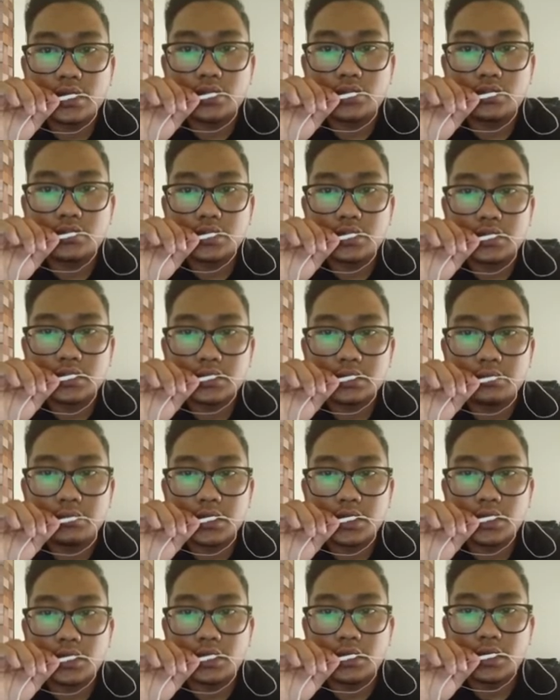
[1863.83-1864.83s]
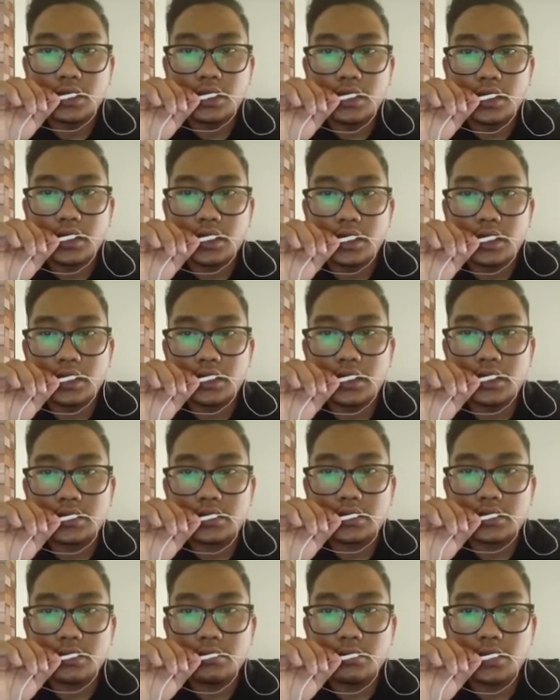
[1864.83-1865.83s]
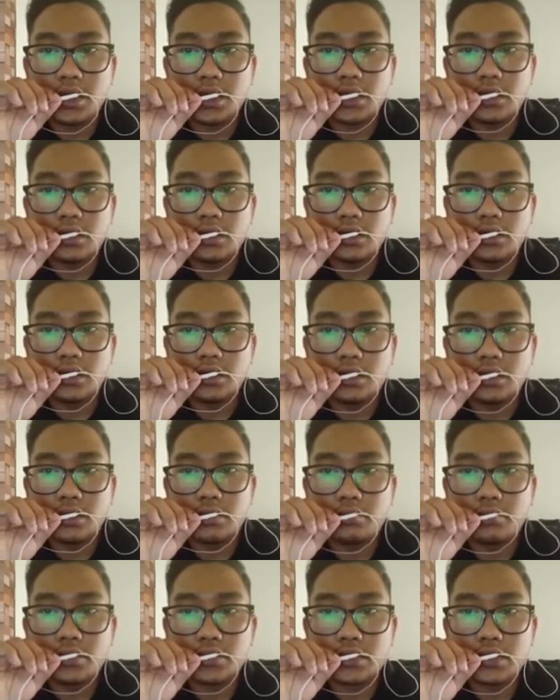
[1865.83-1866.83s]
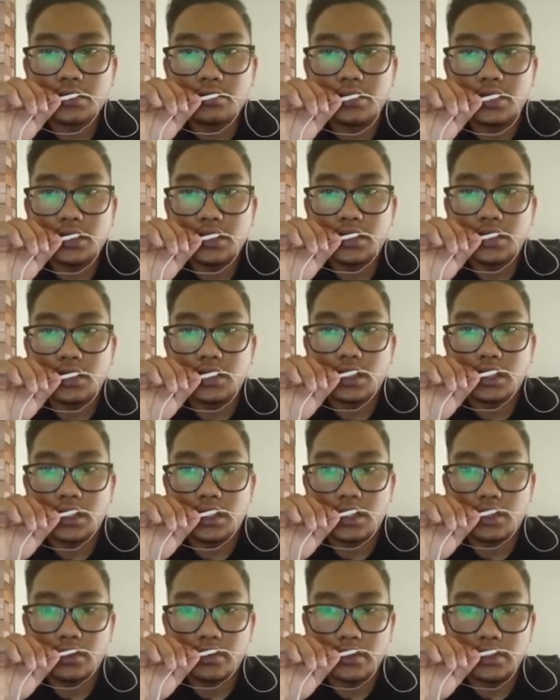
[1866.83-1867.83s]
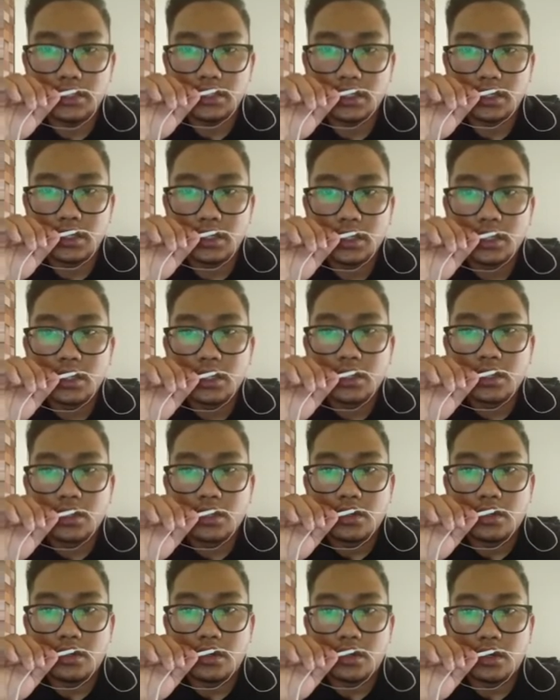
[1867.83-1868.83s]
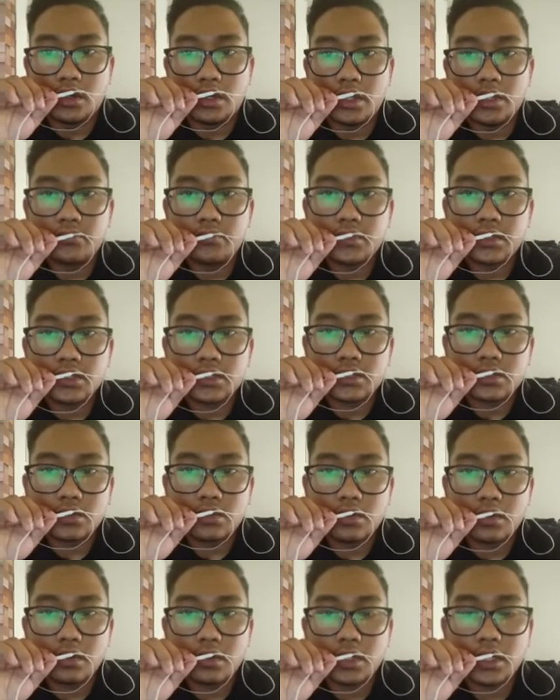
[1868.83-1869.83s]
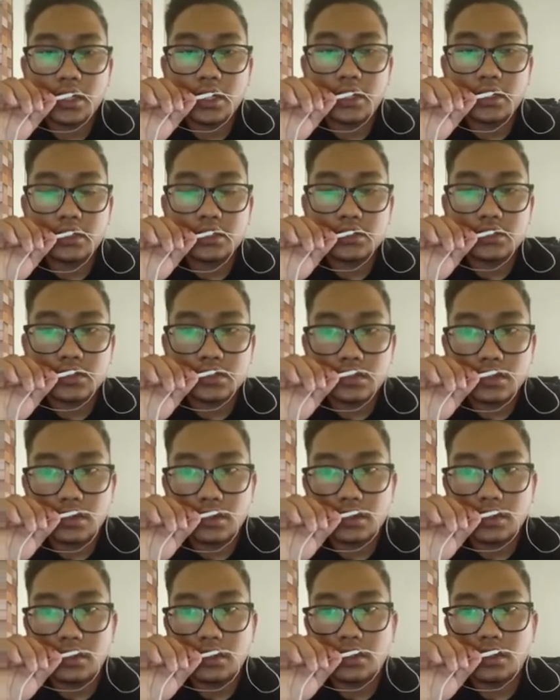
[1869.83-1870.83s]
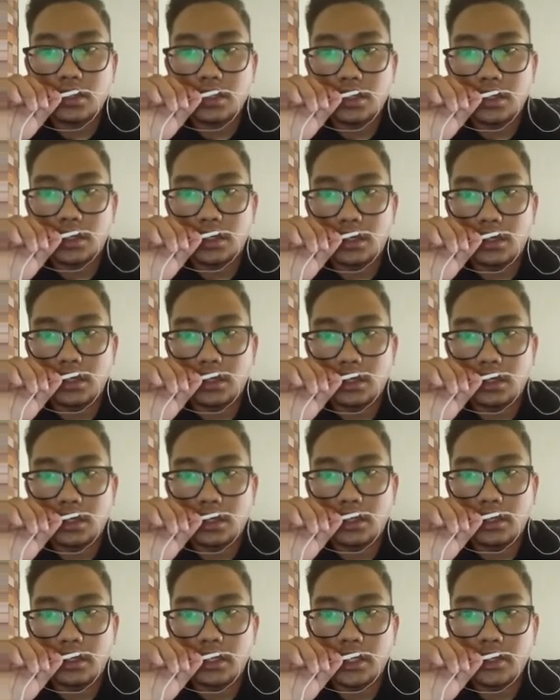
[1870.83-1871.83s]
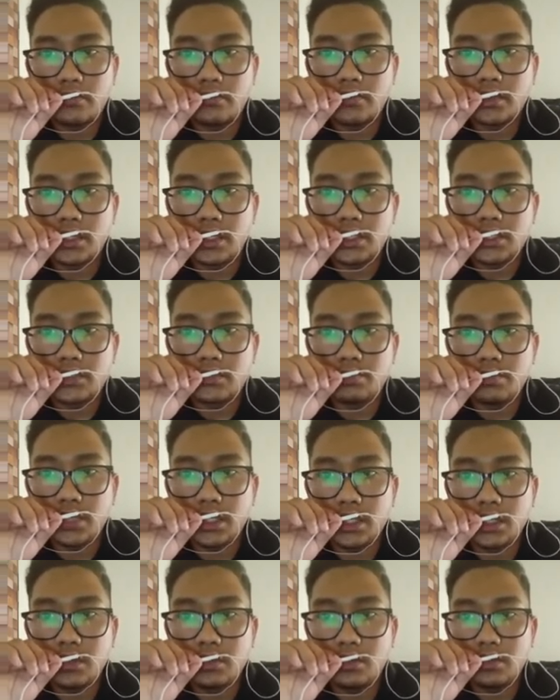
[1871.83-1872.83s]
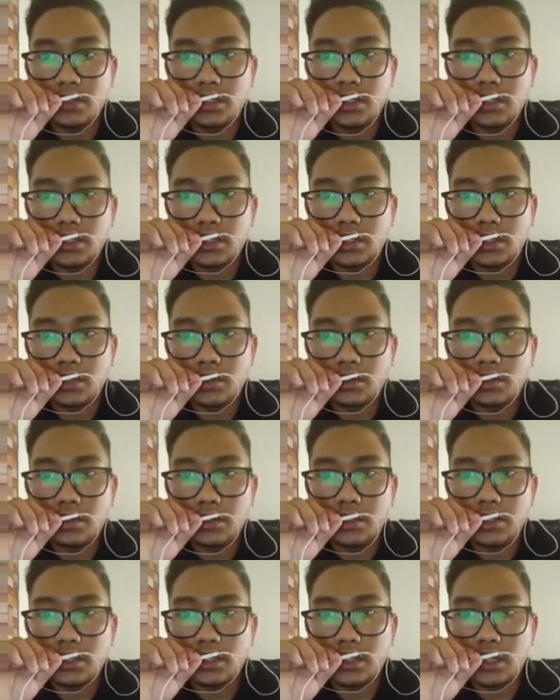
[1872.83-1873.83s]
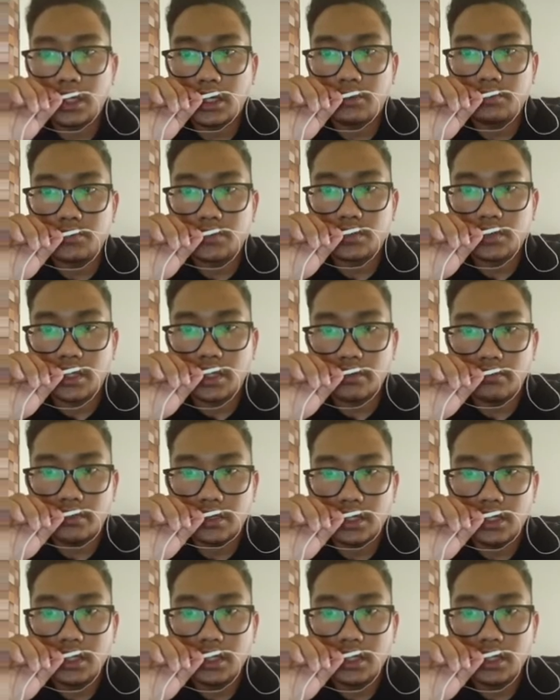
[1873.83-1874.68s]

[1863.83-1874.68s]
to determine and estimate the possible order. If the store current stock level is below the order up to level,